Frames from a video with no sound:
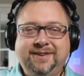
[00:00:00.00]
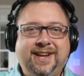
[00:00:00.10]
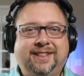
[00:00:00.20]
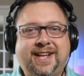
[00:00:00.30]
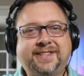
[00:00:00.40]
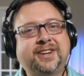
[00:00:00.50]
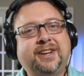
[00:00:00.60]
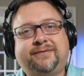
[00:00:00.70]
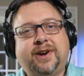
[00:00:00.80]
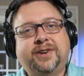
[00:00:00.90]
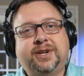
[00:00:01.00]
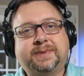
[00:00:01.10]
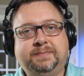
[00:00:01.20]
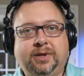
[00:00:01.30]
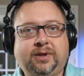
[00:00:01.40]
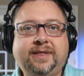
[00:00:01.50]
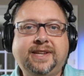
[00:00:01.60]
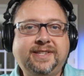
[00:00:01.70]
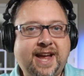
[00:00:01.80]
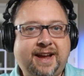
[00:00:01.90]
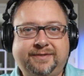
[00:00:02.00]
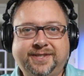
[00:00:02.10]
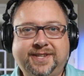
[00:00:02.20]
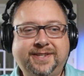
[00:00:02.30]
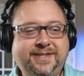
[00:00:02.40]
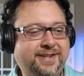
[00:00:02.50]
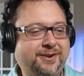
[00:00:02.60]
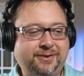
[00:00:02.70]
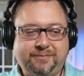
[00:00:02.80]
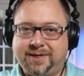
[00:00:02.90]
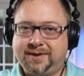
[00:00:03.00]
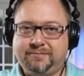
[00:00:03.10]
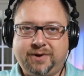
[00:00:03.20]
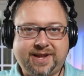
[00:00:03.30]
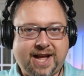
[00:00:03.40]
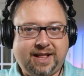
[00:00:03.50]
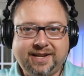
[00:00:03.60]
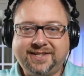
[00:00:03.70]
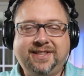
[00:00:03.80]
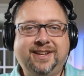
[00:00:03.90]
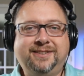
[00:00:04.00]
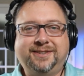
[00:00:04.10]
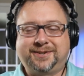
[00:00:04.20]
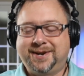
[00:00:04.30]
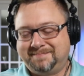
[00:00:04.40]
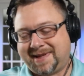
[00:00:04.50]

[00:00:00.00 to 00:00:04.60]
Lots of good friendships built at these conferences, with colleagues in the industry.